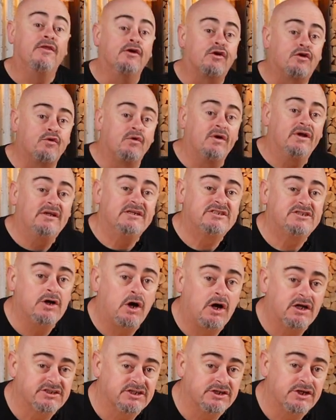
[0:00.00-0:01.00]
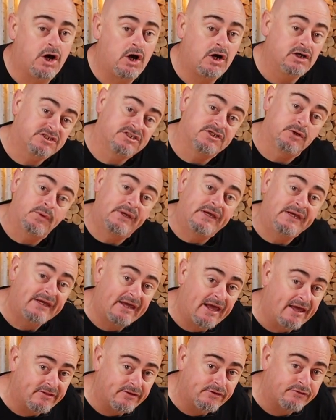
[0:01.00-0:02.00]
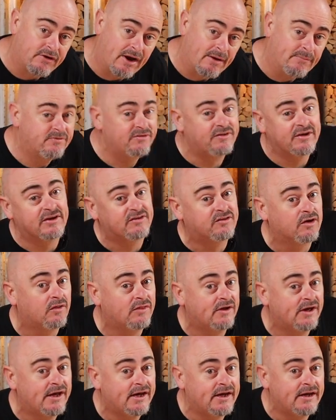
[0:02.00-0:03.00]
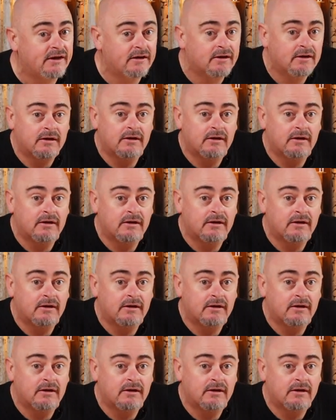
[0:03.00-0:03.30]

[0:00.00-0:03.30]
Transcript: The grill is nice and hot so we can get the drumsticks on the heat.